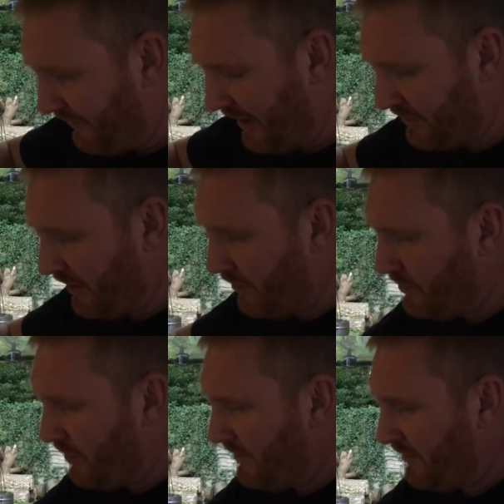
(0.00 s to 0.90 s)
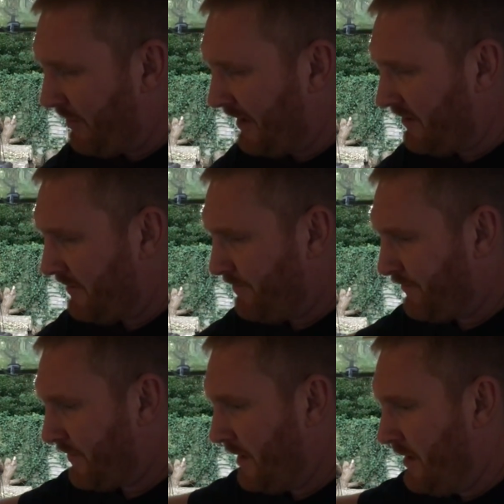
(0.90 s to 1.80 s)
far so good on this band.
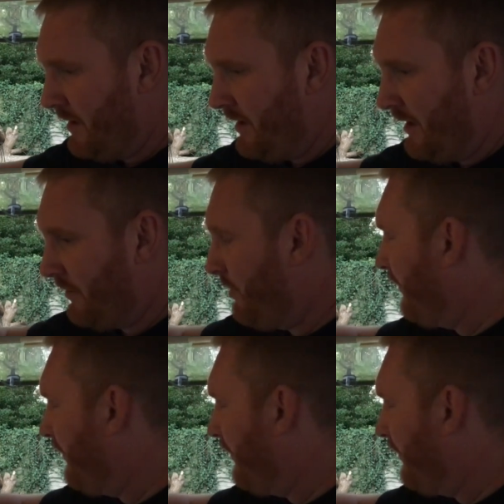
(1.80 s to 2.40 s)
It's